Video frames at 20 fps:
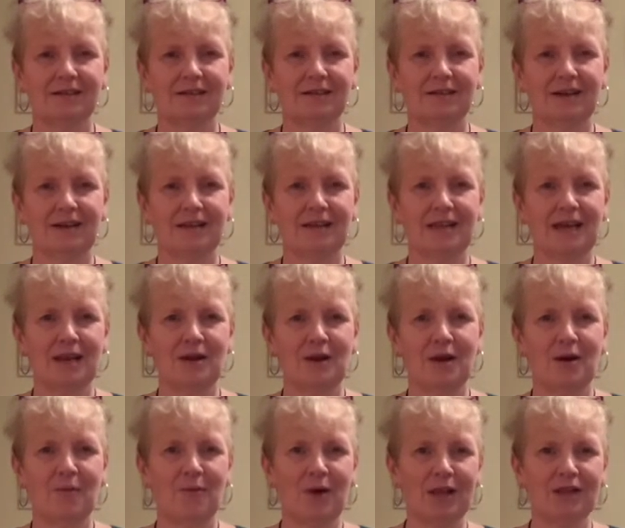and then
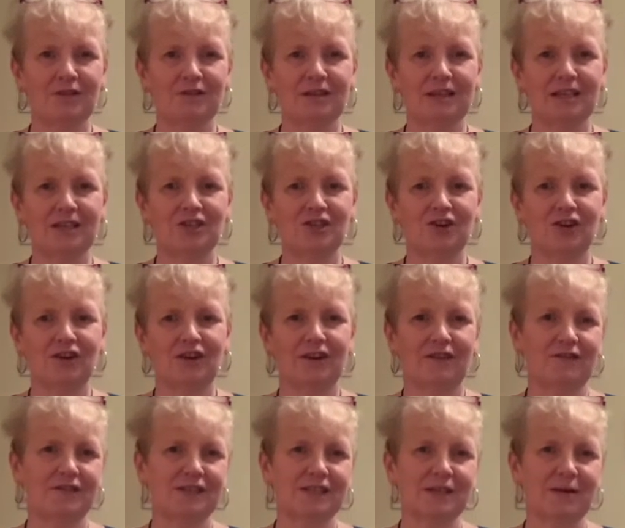when you need chocolate
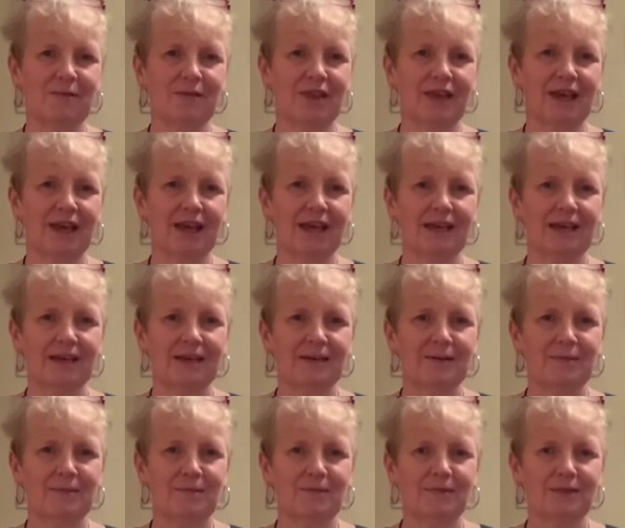for something,
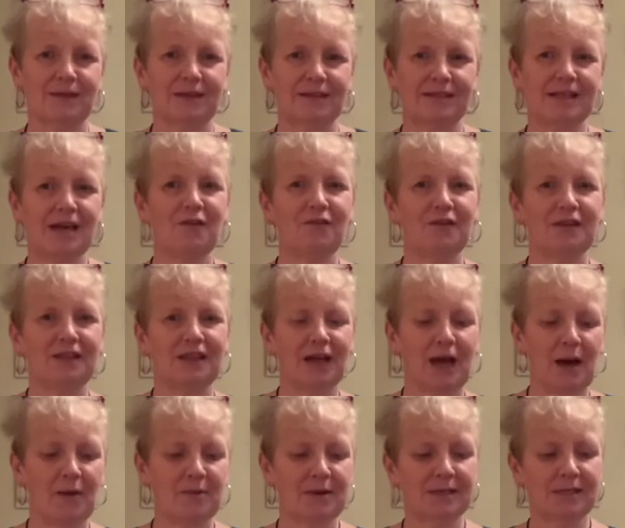delve in the
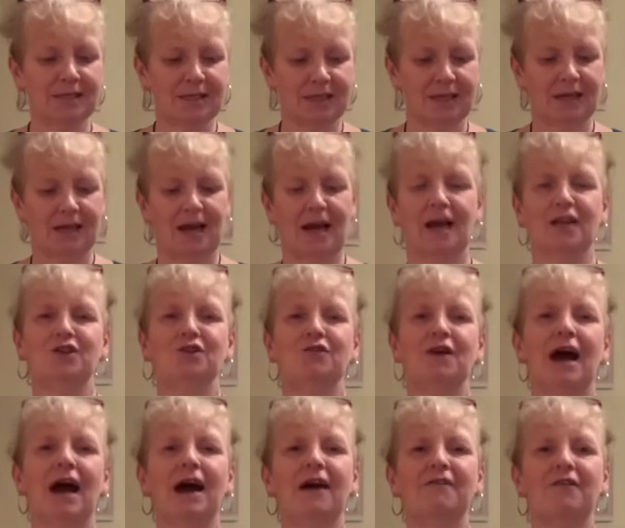cupboard and you
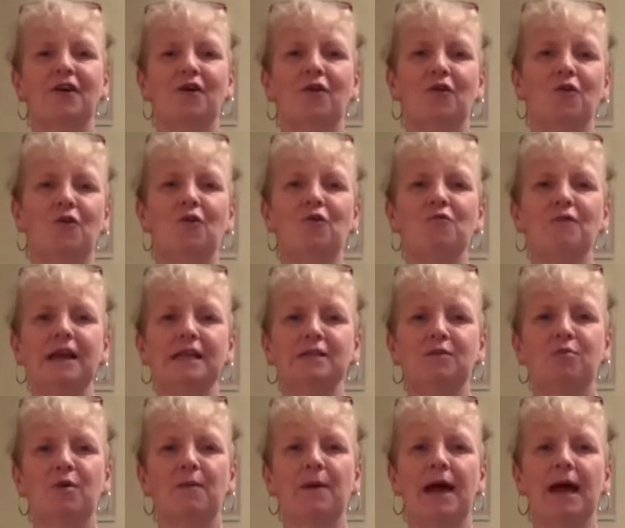have already
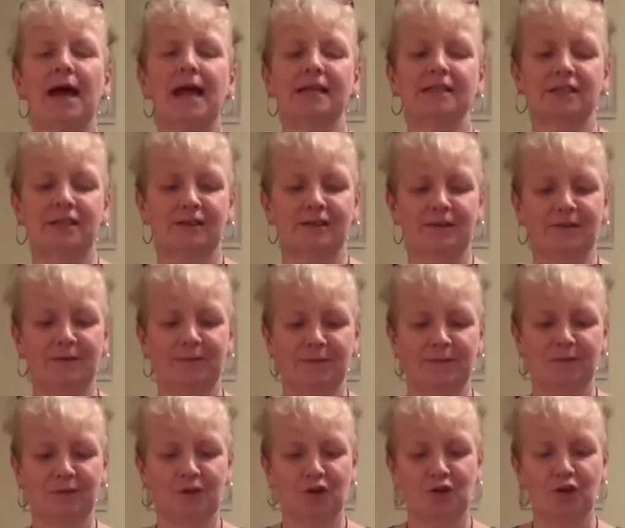prepared
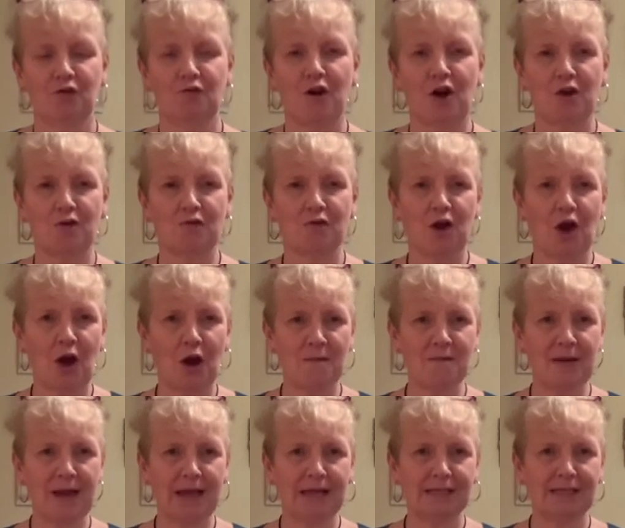your own
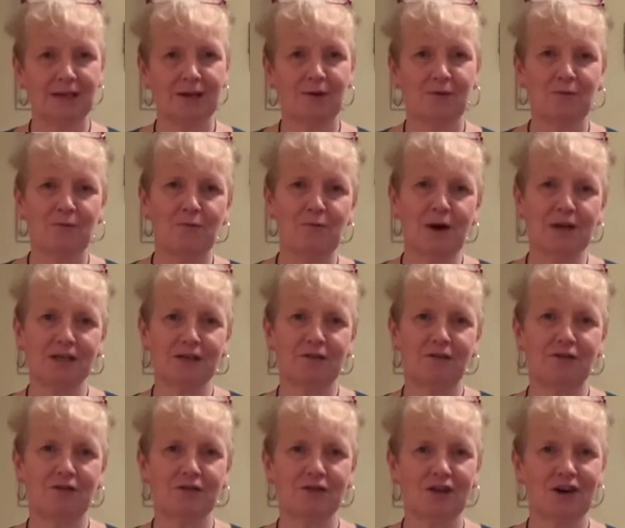homemade
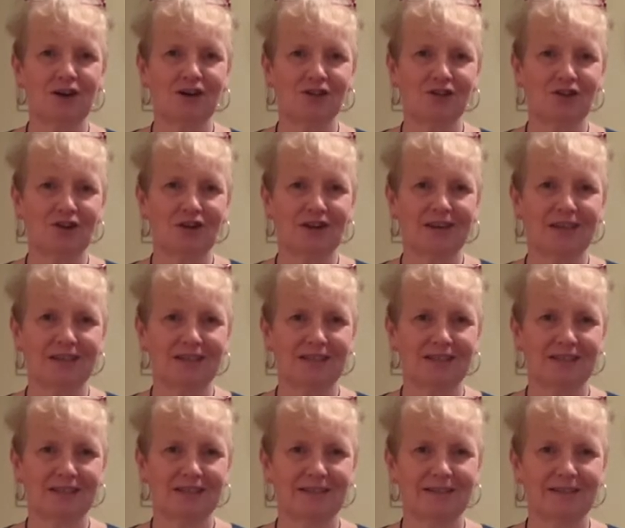wonderful dark chocolate.
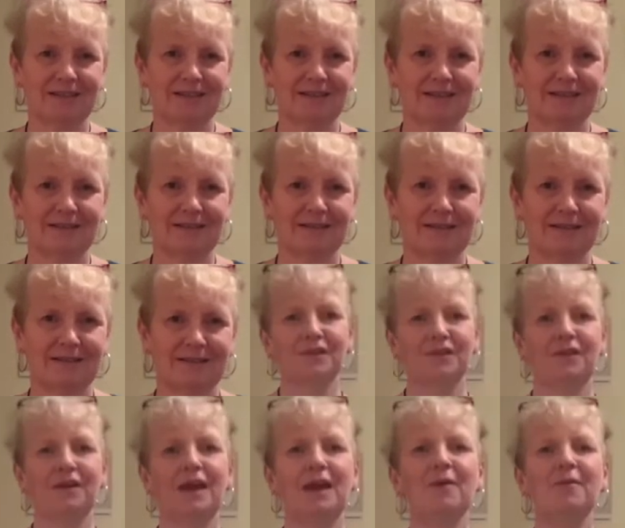So
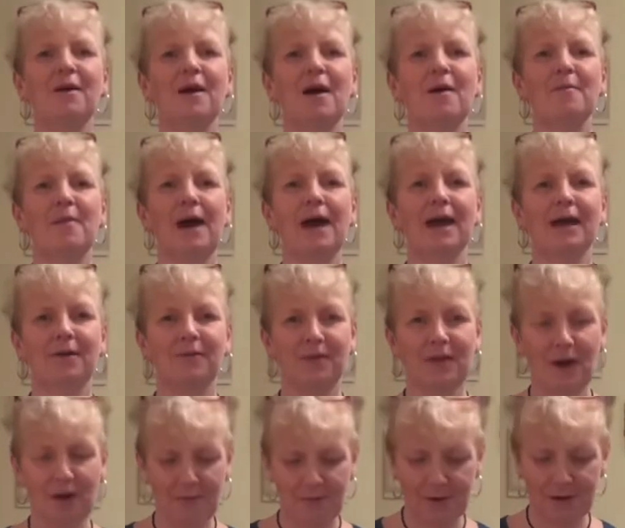here we are back with
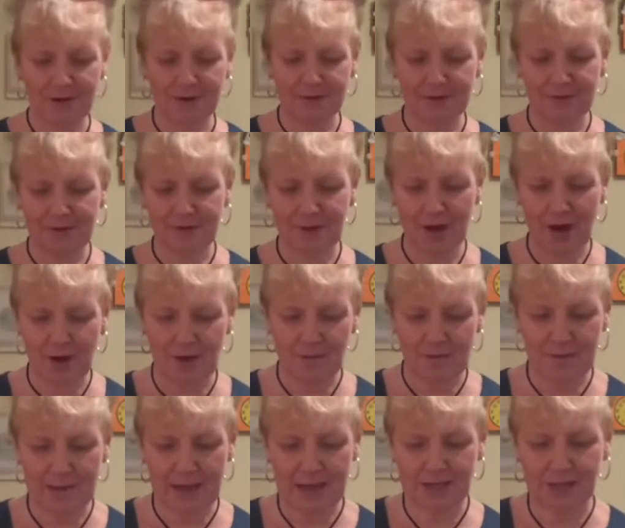our wonderful
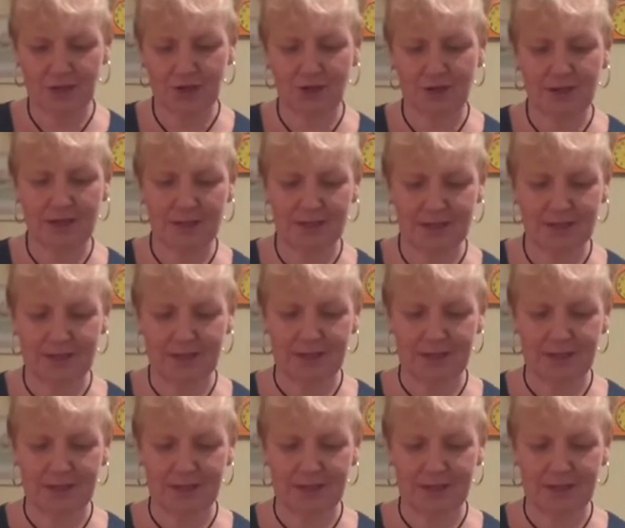homemade chocolate,